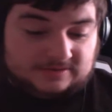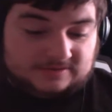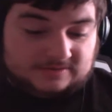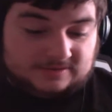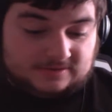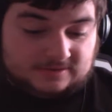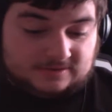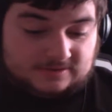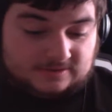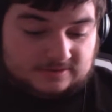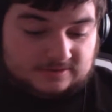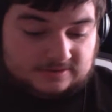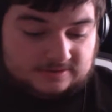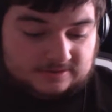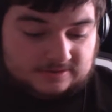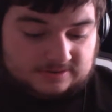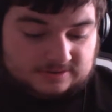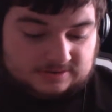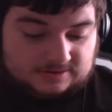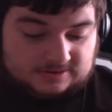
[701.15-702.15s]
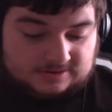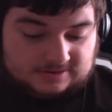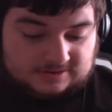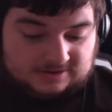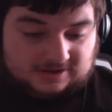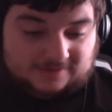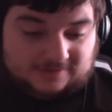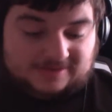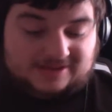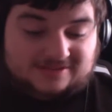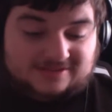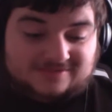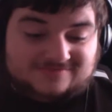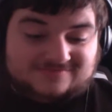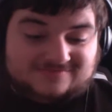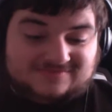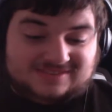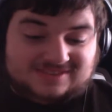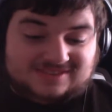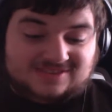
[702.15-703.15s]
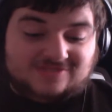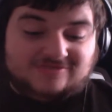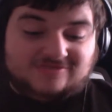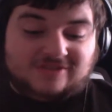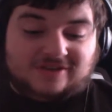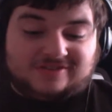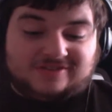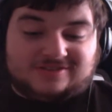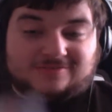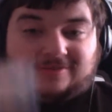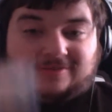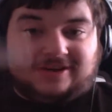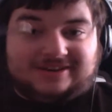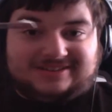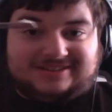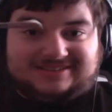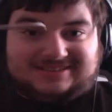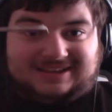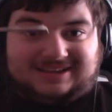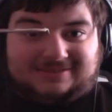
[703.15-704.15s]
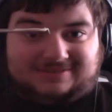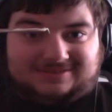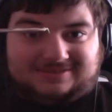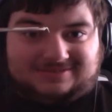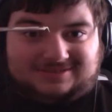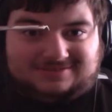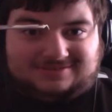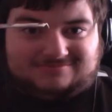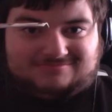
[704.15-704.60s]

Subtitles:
I mean, you know it's a Midas game, because